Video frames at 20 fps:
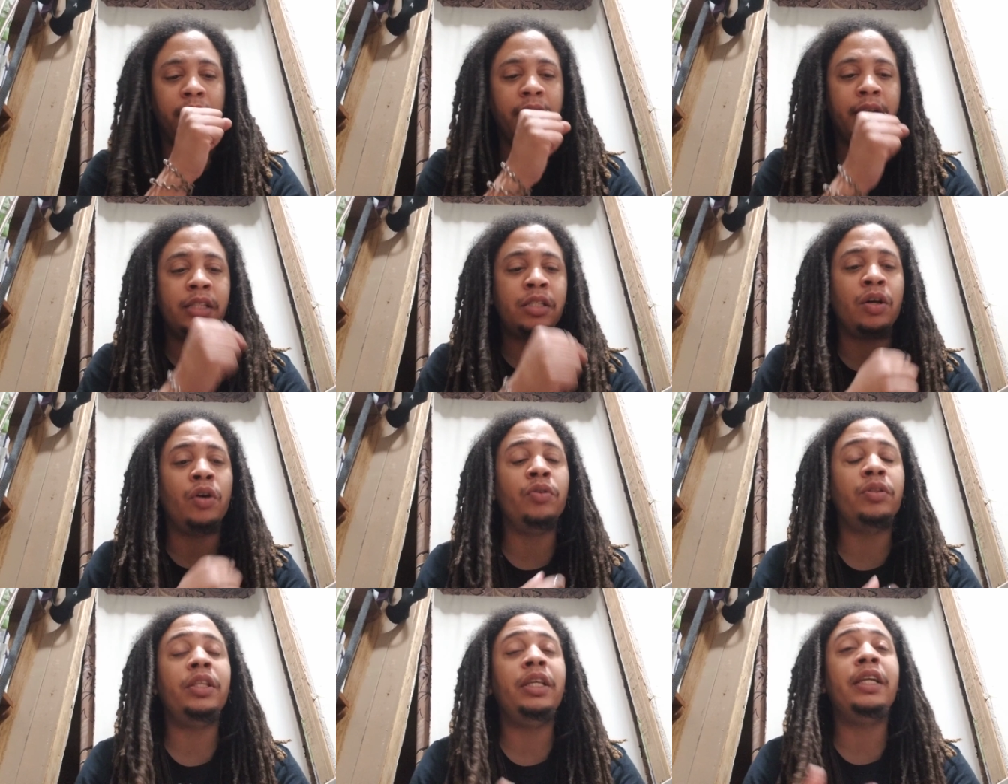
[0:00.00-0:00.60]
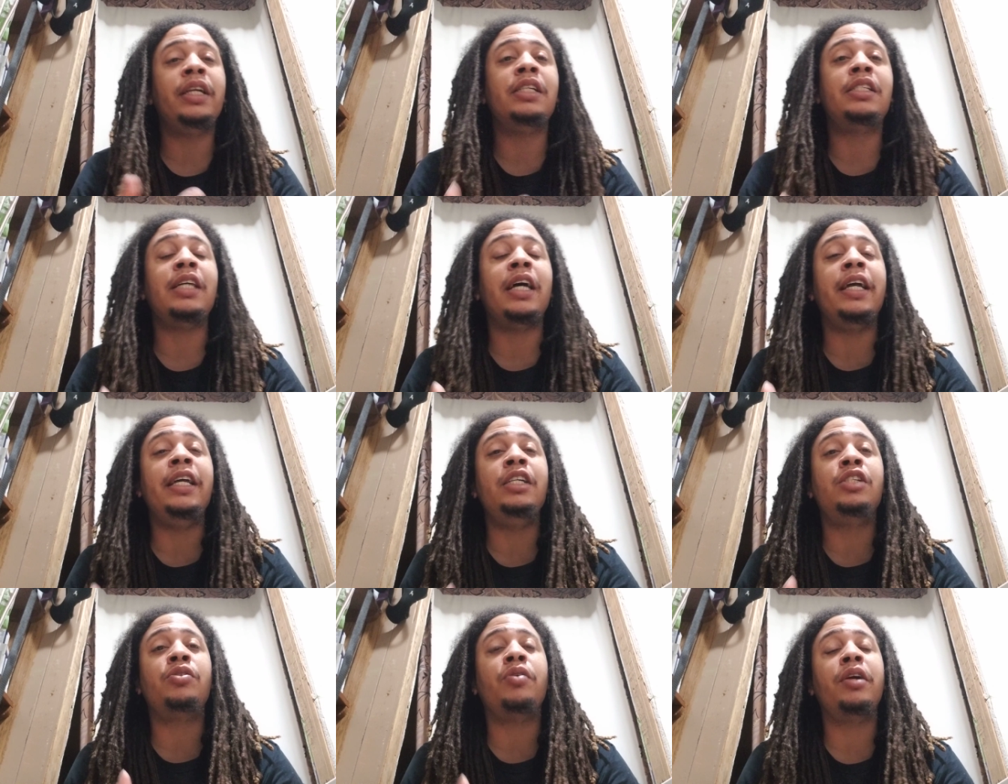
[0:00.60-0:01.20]
his whole thing is
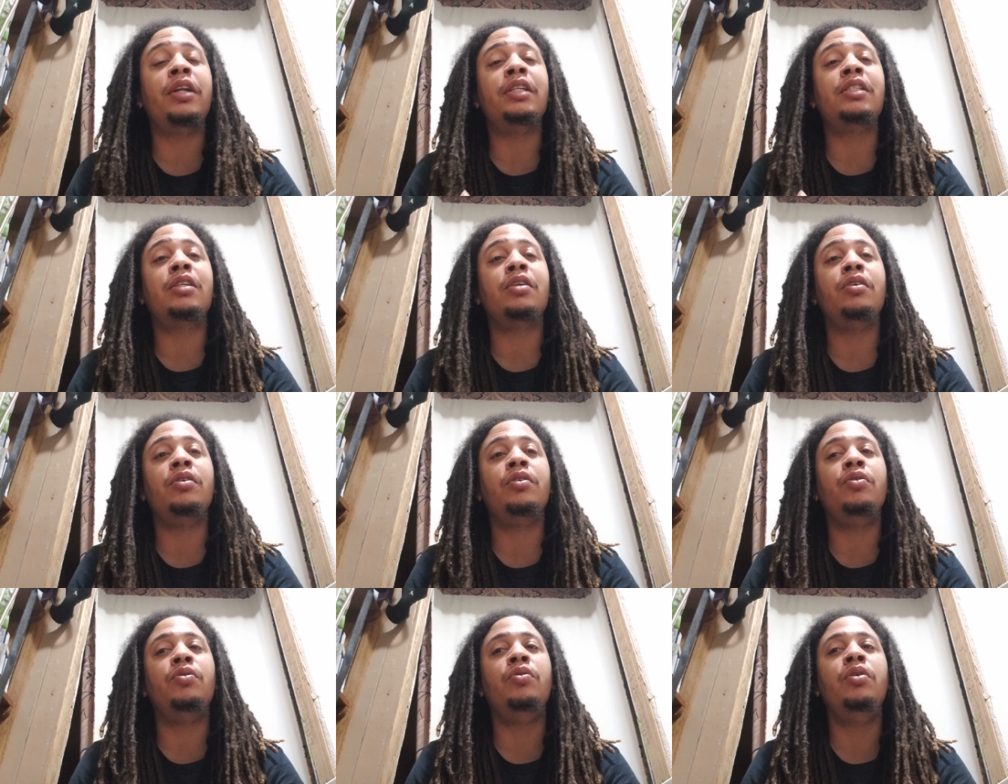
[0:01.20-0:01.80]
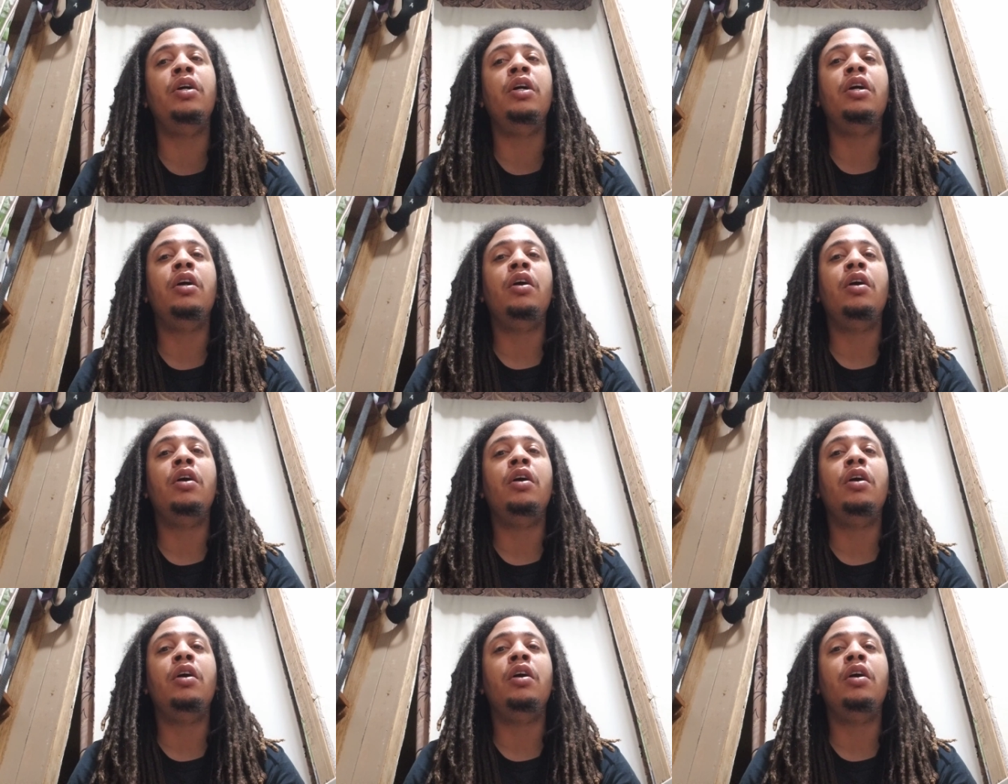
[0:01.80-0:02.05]
that he's trying to tell,